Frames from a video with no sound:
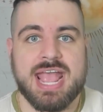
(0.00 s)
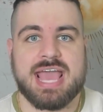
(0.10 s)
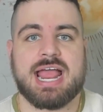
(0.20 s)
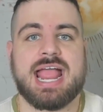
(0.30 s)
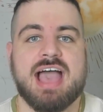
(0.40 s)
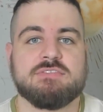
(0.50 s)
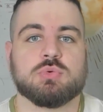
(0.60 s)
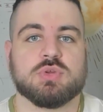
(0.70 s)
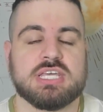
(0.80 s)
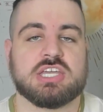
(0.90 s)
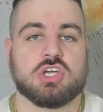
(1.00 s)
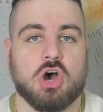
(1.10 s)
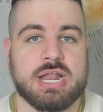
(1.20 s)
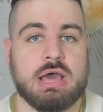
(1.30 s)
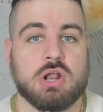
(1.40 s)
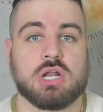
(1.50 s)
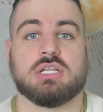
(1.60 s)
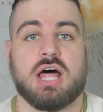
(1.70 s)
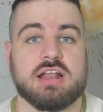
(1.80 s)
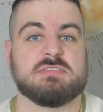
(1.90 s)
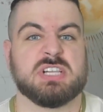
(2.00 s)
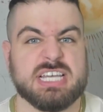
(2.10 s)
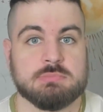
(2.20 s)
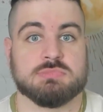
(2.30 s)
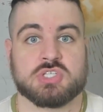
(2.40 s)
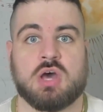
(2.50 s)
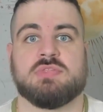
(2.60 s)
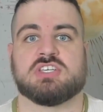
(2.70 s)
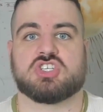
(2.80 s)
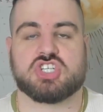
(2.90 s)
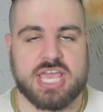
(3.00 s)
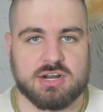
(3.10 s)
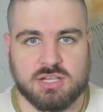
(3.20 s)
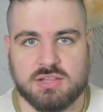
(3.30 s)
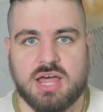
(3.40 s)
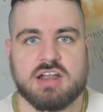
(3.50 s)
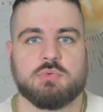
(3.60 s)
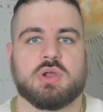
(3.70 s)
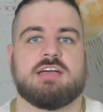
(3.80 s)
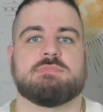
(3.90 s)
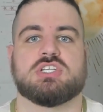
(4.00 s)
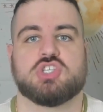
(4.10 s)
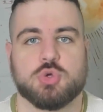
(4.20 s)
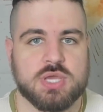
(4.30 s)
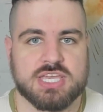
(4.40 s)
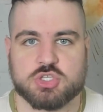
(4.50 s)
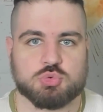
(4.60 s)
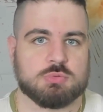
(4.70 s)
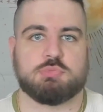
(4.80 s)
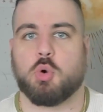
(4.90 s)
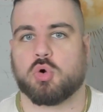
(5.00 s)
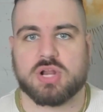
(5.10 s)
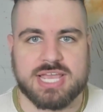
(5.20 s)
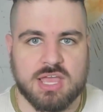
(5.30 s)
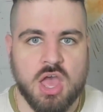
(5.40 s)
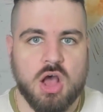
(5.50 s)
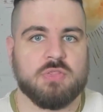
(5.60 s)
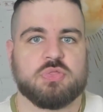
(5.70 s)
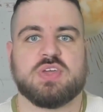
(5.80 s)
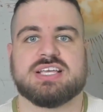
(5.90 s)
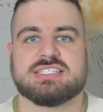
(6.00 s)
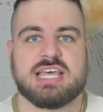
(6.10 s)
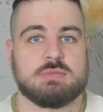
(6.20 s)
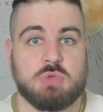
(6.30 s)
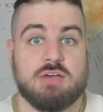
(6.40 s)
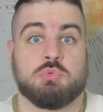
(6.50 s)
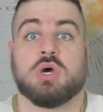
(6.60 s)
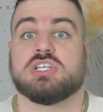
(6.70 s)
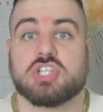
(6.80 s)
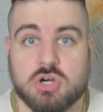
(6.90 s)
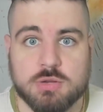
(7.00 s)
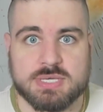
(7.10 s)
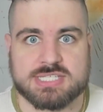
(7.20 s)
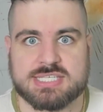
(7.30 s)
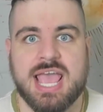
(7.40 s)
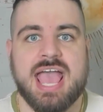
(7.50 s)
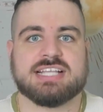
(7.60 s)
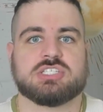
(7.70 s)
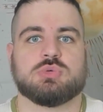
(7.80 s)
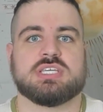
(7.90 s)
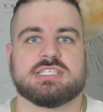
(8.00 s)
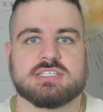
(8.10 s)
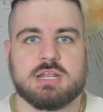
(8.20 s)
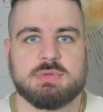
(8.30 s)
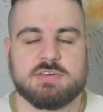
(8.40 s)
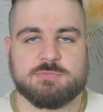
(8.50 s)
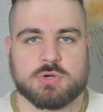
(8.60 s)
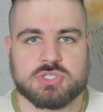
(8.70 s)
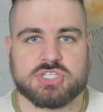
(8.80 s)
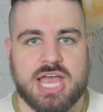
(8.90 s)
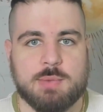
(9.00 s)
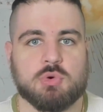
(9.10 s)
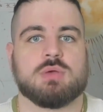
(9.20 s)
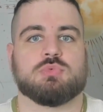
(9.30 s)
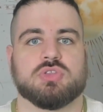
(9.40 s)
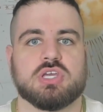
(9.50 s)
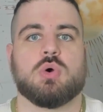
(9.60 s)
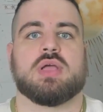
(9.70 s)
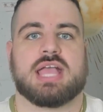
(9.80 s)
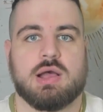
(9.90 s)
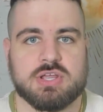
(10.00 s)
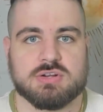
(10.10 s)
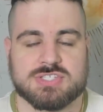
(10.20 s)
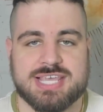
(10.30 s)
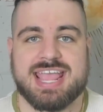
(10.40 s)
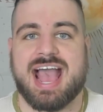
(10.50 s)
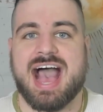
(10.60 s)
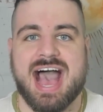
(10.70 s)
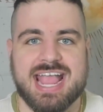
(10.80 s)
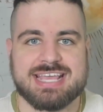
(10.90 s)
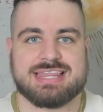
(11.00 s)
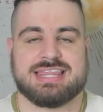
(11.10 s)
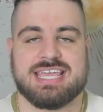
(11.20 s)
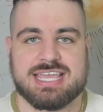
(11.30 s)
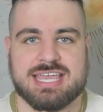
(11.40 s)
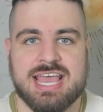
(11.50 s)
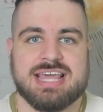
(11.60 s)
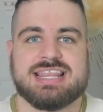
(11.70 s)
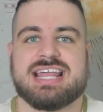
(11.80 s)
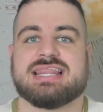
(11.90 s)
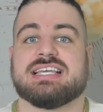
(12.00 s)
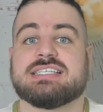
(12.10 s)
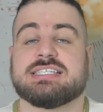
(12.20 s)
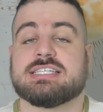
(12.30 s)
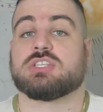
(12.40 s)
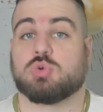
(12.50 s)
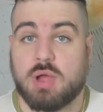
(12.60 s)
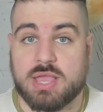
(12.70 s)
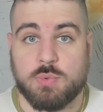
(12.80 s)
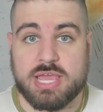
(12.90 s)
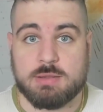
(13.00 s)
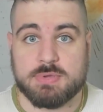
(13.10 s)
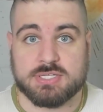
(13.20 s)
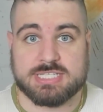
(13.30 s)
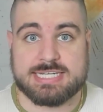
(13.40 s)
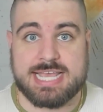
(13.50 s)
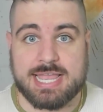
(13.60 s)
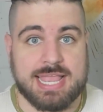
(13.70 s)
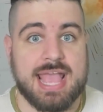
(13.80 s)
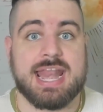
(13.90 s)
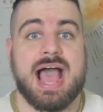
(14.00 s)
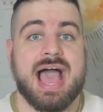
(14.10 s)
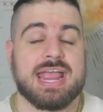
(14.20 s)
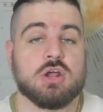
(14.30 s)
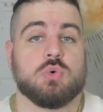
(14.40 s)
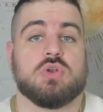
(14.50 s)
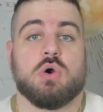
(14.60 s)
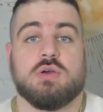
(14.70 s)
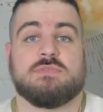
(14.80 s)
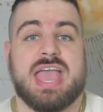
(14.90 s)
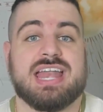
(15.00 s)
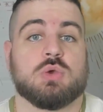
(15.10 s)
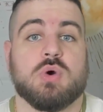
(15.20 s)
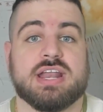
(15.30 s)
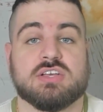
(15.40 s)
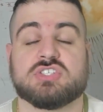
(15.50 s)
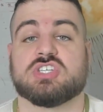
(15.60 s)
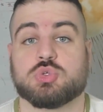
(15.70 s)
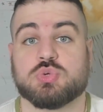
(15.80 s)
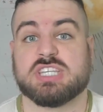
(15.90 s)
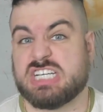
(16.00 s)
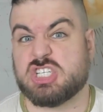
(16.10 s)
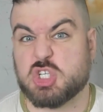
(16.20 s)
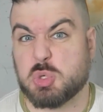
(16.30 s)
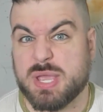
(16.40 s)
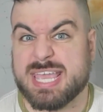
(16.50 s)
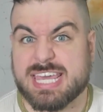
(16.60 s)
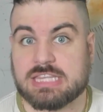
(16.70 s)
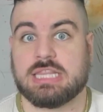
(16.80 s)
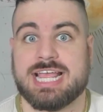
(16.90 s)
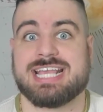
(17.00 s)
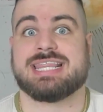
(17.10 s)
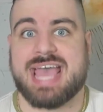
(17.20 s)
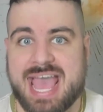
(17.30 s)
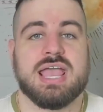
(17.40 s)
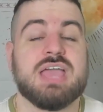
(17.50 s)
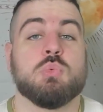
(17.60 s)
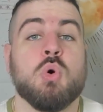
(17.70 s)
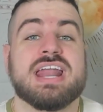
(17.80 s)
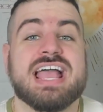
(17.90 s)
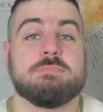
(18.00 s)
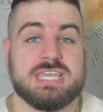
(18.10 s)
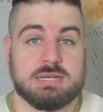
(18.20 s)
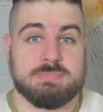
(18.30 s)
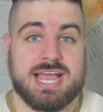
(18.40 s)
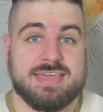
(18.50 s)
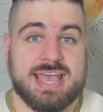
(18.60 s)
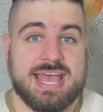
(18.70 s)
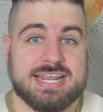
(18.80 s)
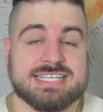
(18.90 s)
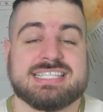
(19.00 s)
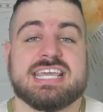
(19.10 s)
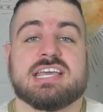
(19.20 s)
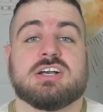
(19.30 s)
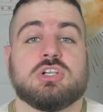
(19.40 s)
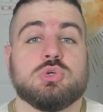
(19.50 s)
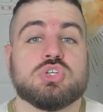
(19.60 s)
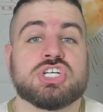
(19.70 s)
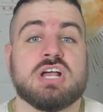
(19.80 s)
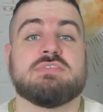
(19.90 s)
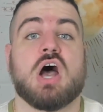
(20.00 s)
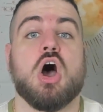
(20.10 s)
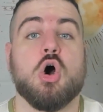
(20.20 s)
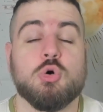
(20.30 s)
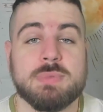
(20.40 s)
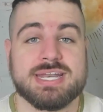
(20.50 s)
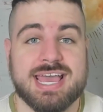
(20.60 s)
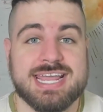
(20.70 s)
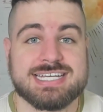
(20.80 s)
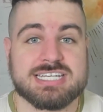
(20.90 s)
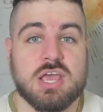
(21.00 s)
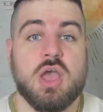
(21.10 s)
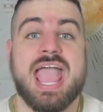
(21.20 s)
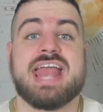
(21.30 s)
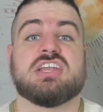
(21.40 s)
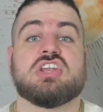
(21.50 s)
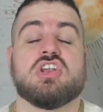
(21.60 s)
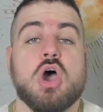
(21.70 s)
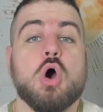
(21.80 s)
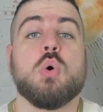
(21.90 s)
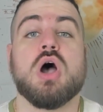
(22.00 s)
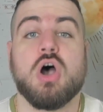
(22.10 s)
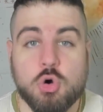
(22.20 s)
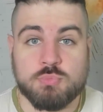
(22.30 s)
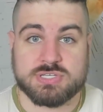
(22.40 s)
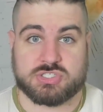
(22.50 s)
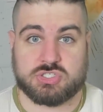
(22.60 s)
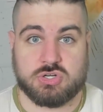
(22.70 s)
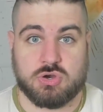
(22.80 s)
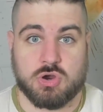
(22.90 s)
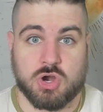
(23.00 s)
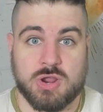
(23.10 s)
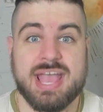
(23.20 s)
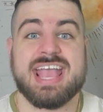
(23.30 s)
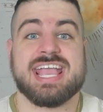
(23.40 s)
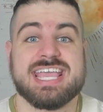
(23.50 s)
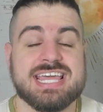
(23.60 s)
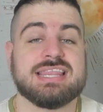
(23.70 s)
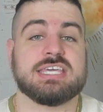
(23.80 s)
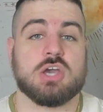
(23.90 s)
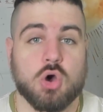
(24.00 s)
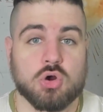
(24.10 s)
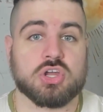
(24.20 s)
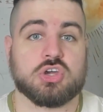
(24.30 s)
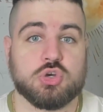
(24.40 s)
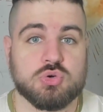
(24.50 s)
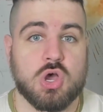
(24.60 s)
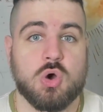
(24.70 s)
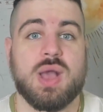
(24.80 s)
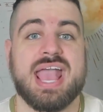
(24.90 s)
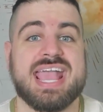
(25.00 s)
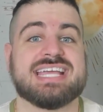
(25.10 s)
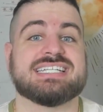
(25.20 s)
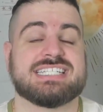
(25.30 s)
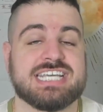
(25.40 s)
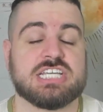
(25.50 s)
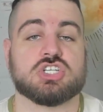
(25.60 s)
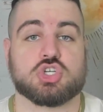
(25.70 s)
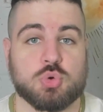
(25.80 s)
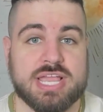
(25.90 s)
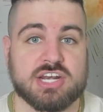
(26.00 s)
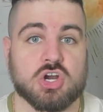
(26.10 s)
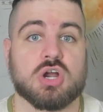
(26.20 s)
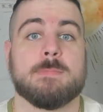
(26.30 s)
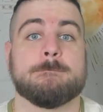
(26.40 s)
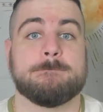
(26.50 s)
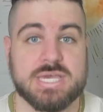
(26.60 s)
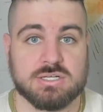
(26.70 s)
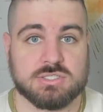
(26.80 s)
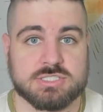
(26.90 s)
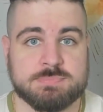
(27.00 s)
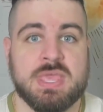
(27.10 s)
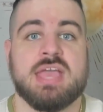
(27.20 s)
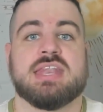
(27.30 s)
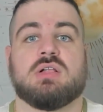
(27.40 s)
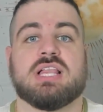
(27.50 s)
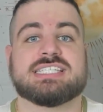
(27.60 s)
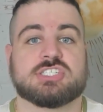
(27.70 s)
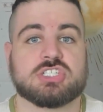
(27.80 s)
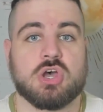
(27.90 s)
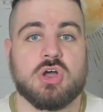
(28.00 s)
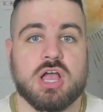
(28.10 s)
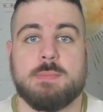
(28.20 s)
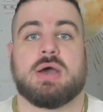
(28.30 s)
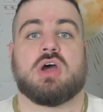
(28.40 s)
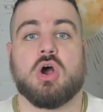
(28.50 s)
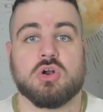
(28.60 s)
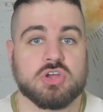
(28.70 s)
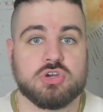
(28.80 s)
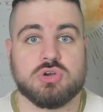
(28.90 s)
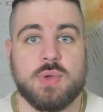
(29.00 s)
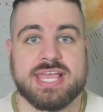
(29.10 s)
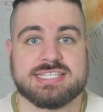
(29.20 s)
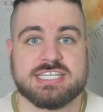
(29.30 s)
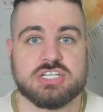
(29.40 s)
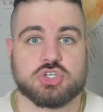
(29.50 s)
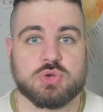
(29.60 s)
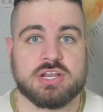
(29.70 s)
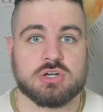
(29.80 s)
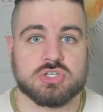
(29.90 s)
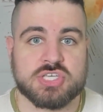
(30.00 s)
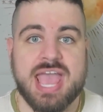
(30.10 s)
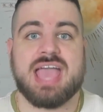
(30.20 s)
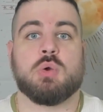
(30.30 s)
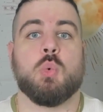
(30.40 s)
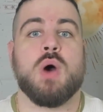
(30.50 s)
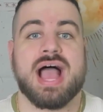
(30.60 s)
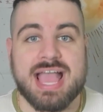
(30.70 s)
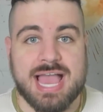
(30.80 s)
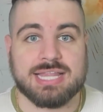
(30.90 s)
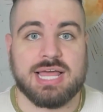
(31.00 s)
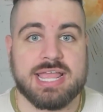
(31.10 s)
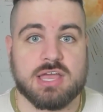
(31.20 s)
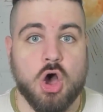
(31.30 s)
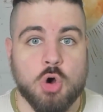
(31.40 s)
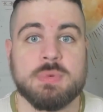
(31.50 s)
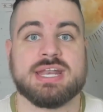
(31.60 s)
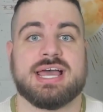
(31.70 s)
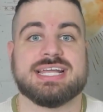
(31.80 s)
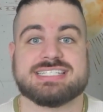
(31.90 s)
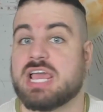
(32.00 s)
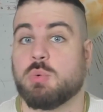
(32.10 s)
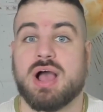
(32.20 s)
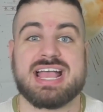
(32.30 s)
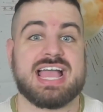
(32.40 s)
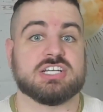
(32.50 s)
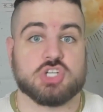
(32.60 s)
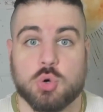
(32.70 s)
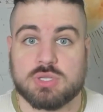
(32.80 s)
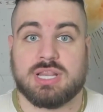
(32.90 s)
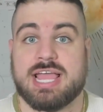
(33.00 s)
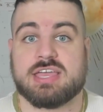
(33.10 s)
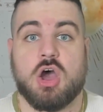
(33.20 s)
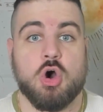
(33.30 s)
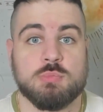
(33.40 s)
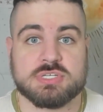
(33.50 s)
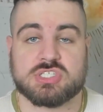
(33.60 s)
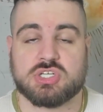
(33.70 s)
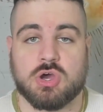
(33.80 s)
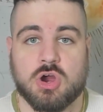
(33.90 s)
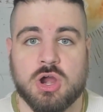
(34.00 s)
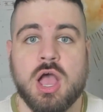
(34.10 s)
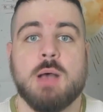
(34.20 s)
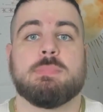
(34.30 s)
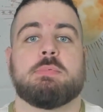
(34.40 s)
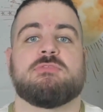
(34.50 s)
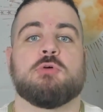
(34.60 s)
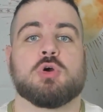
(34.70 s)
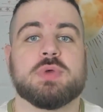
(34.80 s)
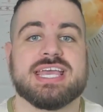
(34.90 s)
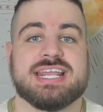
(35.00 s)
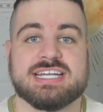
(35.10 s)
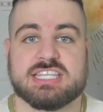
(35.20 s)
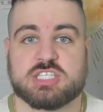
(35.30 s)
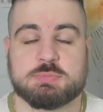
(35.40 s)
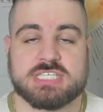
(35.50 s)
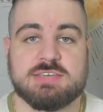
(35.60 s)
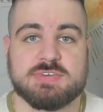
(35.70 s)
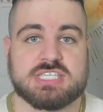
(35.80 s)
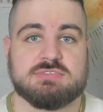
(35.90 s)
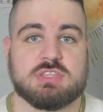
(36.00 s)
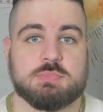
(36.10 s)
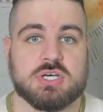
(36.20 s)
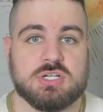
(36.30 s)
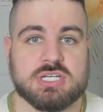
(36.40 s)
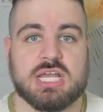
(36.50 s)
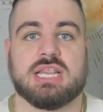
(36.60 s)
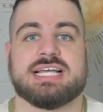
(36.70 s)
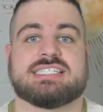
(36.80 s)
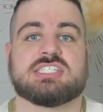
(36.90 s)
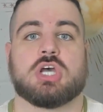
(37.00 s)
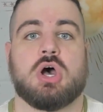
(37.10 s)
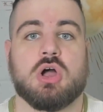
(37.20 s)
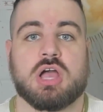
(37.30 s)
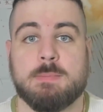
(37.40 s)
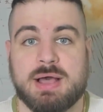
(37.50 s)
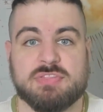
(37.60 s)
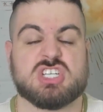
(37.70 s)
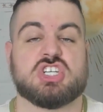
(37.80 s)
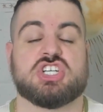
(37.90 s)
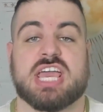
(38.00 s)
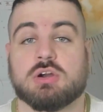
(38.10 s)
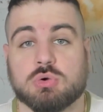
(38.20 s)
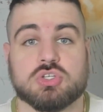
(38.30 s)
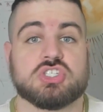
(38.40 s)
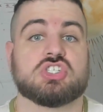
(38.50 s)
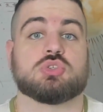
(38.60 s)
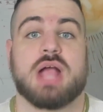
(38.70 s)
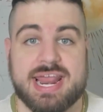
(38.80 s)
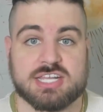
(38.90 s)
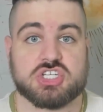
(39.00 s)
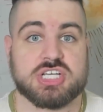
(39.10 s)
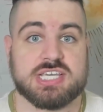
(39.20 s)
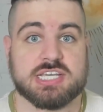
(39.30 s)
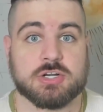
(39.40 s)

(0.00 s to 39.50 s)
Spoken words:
And I haven't really gone out on a lot of limbs on this channel. A lot of what I've been doing is reporting on things that have won tournaments. And so this is going to be the first time where I'm really going out here and saying, I think that this is the right way to build a deck, and I don't know if anyone else is really doing it like that. And what I mean by that is the inclusion of Omanyte and no Omastar in the Articuno 18 trainer build. Now let's talk about Articuno 18 trainers and why I like Omanyte and why I don't like Omastar. But before we get into the specifics of the build, let's talk about the general strategy here.